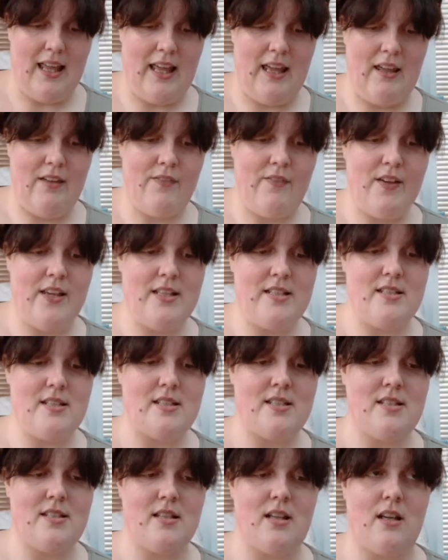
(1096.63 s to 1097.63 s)
if
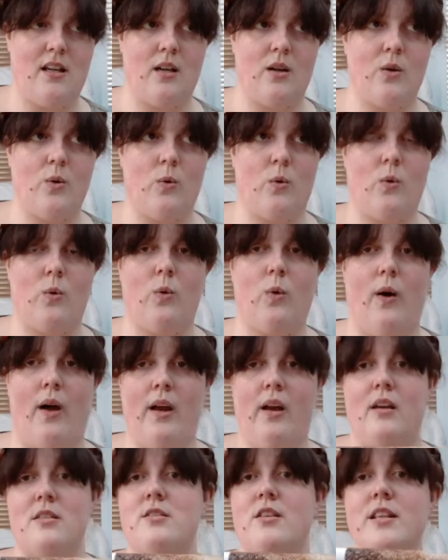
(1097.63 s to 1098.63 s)
it's quite a
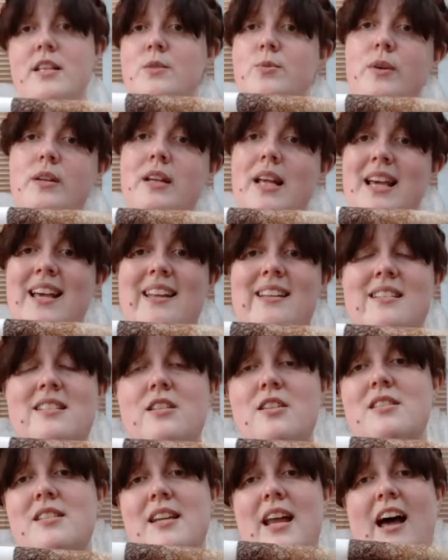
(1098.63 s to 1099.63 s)
lot, so this one
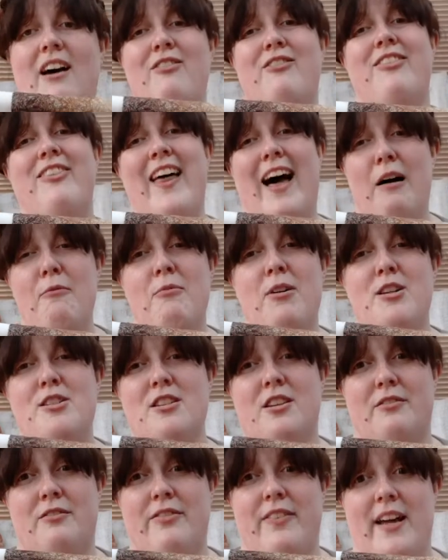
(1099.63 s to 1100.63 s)
doesn't have that much
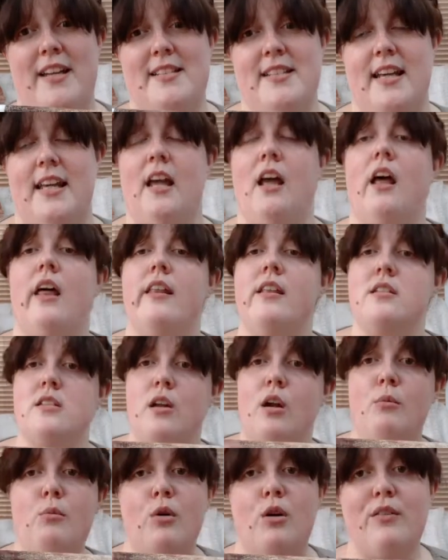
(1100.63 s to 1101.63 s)
confetti. There's
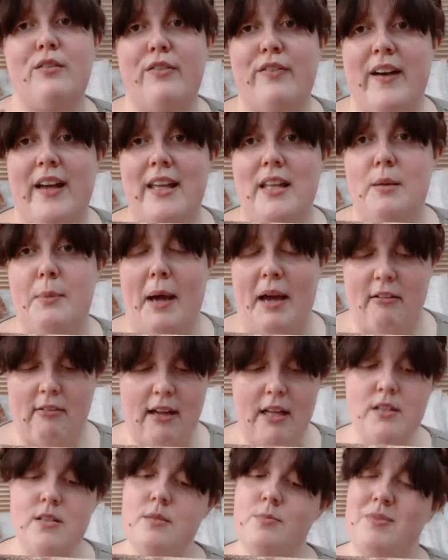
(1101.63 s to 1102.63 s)
a lot more confetti in the
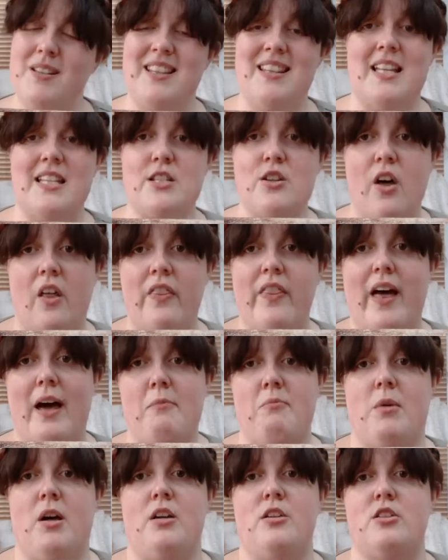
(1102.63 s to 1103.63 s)
background, but there's not
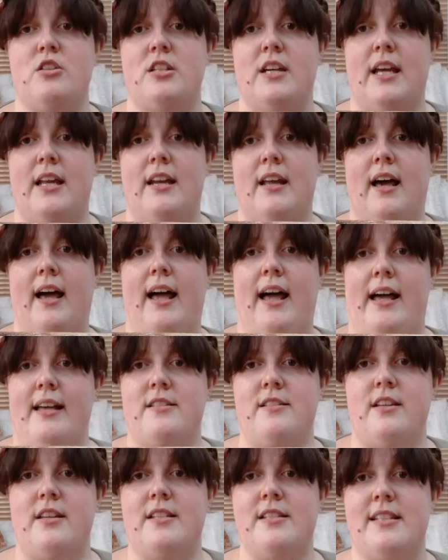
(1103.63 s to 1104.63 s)
that much in her hair.
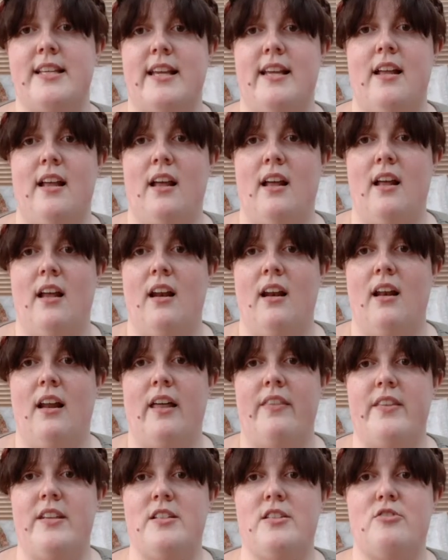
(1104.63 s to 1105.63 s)
So you can see,
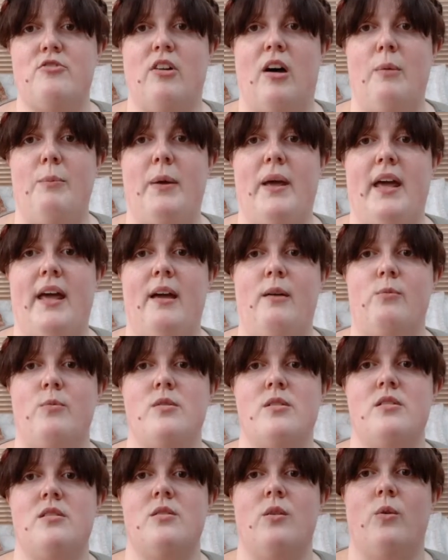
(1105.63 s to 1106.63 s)
like, this stripe here
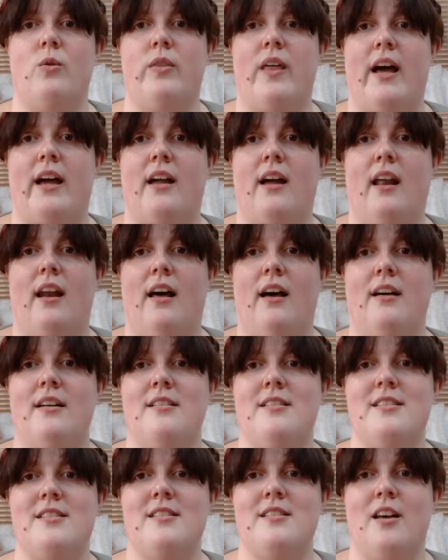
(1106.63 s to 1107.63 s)
was all that colour.
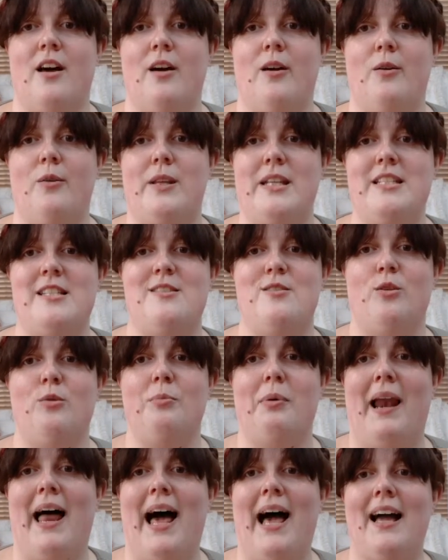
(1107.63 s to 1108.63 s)
So this is all
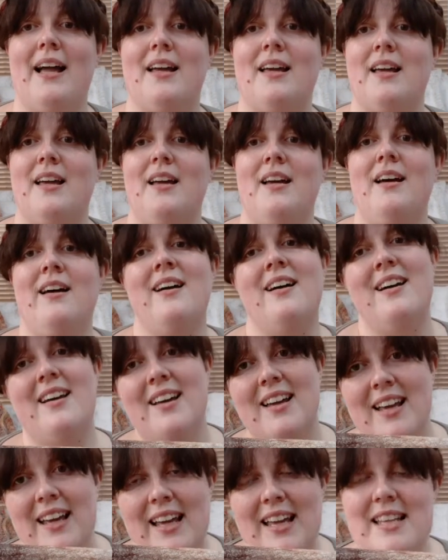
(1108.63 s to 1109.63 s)
black.
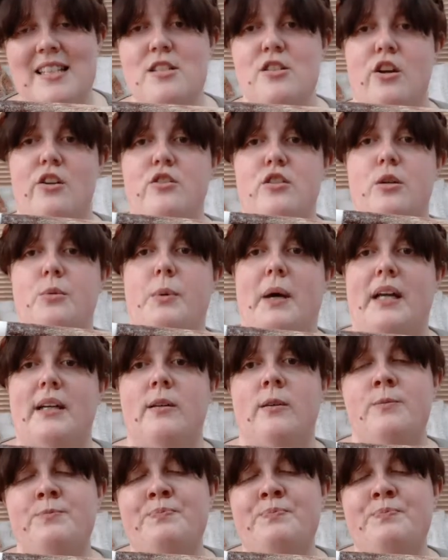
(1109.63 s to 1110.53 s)
It's not too bad.